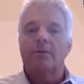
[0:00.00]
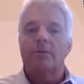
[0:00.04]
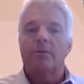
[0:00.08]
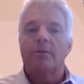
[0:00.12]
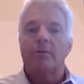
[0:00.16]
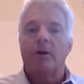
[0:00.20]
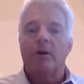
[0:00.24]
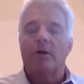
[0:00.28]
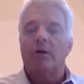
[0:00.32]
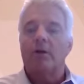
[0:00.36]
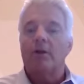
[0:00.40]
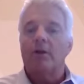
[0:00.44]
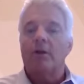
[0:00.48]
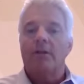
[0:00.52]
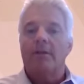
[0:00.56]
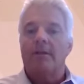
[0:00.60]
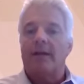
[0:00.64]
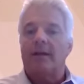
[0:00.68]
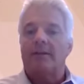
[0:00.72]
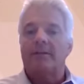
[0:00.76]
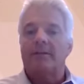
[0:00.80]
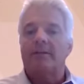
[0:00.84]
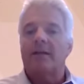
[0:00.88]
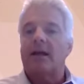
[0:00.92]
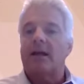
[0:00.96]
Well,
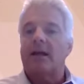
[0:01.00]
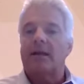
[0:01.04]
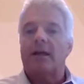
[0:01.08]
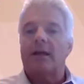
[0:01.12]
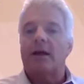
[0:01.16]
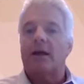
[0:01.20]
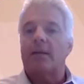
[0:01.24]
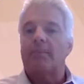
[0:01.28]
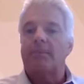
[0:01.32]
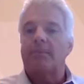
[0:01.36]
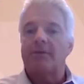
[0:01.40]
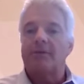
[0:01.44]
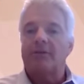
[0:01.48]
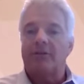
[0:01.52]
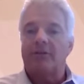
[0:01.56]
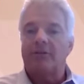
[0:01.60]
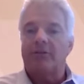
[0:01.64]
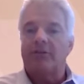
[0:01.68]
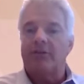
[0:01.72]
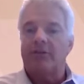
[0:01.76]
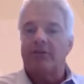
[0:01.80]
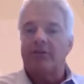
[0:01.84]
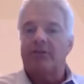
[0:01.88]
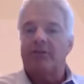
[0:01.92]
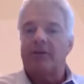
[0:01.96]
that's not
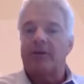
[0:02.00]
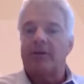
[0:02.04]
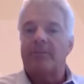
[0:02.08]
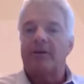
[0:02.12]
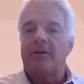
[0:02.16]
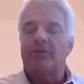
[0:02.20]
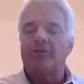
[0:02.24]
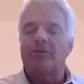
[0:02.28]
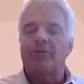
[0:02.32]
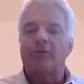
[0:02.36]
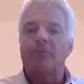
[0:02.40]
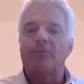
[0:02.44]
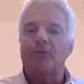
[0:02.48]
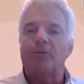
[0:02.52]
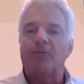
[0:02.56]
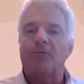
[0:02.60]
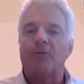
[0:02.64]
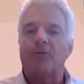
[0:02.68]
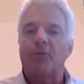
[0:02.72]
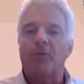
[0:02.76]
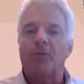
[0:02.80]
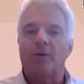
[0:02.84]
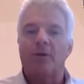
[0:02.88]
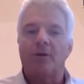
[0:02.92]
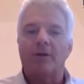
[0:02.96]
competition, as I mentioned
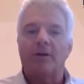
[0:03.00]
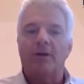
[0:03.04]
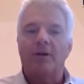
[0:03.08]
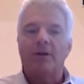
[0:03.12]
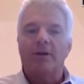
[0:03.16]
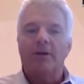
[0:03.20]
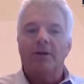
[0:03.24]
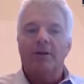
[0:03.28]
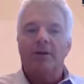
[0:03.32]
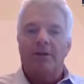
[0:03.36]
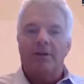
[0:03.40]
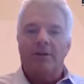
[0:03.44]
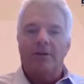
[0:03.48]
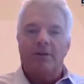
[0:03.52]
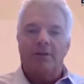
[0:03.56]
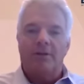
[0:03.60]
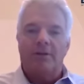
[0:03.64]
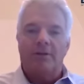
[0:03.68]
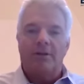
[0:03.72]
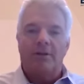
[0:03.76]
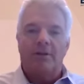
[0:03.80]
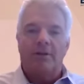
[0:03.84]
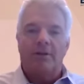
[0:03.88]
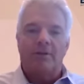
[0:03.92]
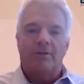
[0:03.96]
before.
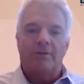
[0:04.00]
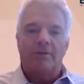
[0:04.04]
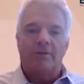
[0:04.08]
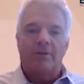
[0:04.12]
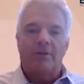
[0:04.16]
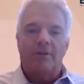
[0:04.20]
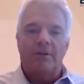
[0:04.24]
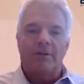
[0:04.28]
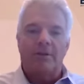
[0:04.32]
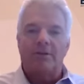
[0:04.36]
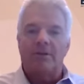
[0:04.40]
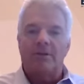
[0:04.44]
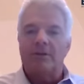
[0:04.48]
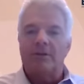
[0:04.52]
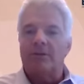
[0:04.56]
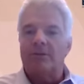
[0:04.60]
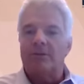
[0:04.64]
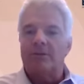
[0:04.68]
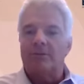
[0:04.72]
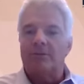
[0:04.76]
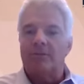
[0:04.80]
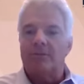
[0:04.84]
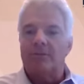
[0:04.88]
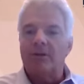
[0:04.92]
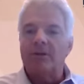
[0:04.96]
The
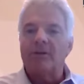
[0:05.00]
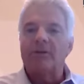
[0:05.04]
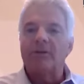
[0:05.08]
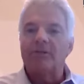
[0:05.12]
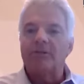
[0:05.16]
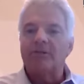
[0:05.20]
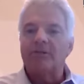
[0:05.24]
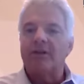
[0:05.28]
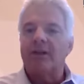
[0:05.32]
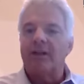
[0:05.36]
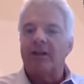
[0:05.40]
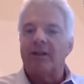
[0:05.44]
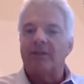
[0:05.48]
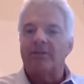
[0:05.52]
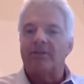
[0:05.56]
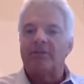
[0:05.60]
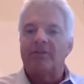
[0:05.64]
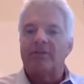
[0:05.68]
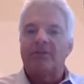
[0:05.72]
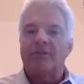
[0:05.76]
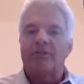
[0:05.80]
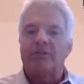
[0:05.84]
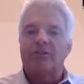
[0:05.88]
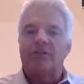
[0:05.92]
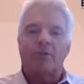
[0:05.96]
real estate
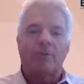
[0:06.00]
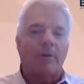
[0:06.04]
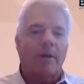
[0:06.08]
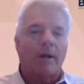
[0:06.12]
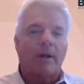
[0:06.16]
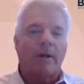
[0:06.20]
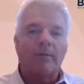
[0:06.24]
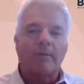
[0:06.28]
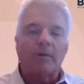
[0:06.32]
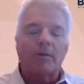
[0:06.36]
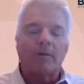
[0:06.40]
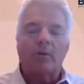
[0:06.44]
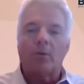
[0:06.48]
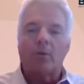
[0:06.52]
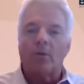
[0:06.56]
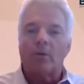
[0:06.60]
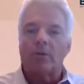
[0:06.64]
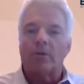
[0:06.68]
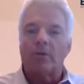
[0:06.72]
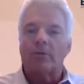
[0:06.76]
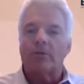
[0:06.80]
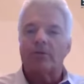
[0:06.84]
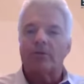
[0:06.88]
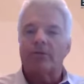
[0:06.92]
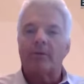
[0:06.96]
agent that's around the
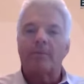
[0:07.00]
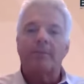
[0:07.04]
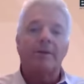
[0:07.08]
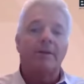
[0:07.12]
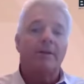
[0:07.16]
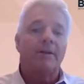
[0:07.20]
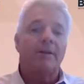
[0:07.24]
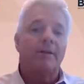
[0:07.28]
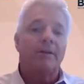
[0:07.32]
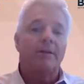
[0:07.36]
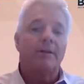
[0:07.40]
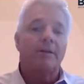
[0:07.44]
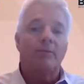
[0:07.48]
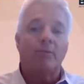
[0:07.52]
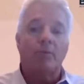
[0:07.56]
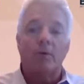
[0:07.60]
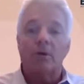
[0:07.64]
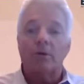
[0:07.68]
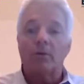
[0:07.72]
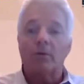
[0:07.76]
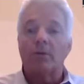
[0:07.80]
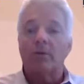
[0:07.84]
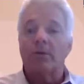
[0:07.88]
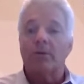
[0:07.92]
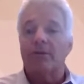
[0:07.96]
corner, somebody that you've
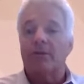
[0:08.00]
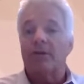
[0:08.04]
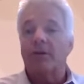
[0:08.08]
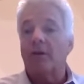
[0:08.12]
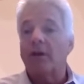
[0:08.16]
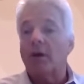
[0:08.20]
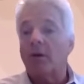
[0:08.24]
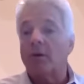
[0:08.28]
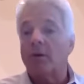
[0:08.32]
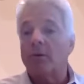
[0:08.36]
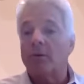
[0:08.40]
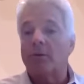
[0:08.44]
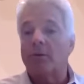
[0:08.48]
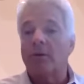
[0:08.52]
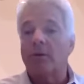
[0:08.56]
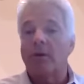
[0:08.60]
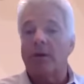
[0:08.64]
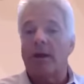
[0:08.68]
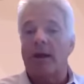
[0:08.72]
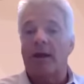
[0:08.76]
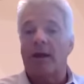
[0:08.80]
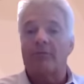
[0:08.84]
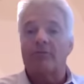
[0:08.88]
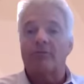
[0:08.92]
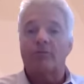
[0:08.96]
worked with and known,
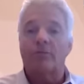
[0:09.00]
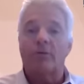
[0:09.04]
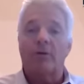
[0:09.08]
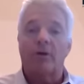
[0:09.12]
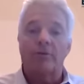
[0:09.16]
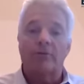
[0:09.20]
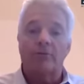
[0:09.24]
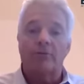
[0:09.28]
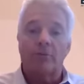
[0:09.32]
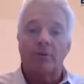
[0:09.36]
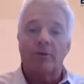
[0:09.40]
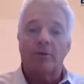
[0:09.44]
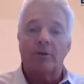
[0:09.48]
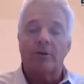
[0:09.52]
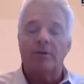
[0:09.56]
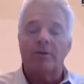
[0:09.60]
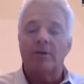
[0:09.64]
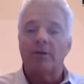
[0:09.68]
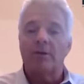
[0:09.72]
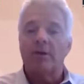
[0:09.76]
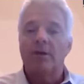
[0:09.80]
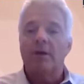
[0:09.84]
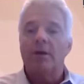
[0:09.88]
have trust with,